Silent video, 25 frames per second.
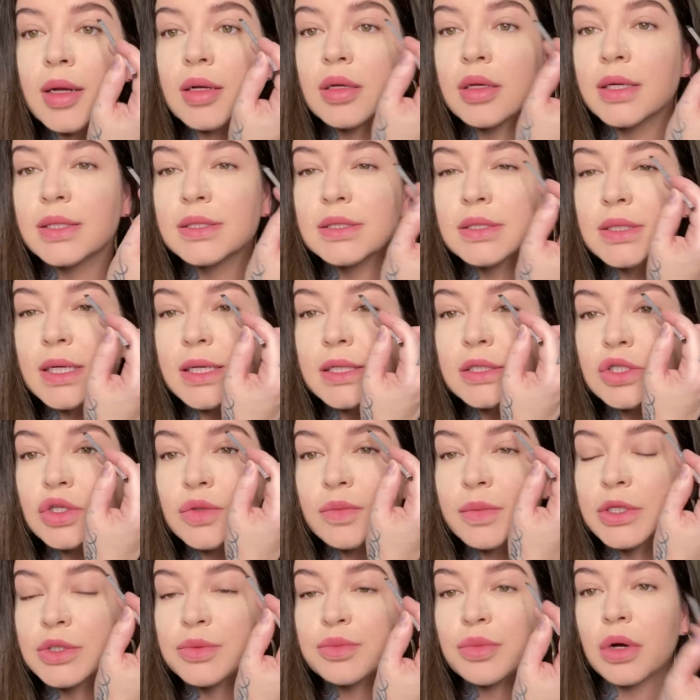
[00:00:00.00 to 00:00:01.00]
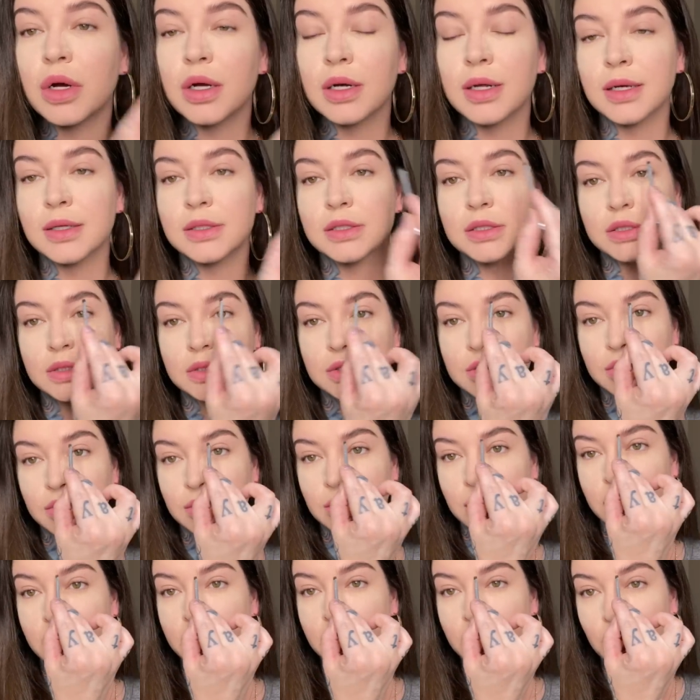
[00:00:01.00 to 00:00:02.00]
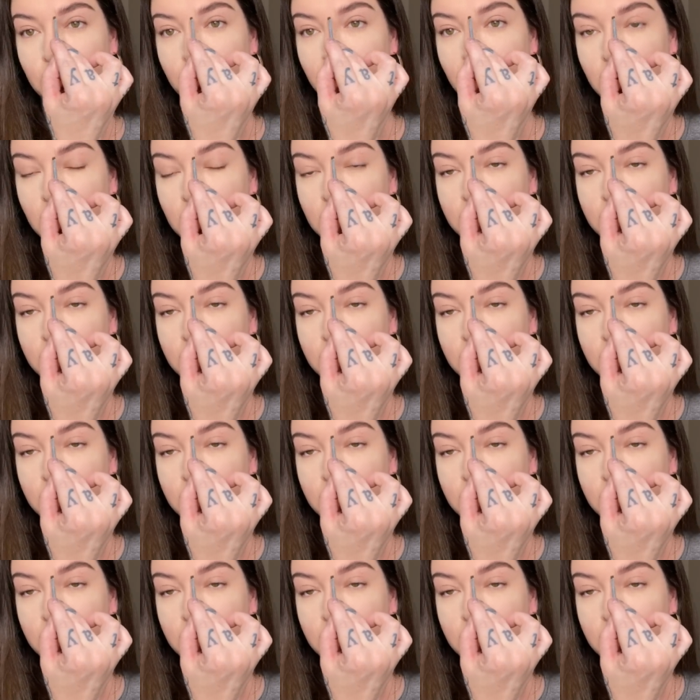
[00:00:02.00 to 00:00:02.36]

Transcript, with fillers: don't like to take too much product to the inner part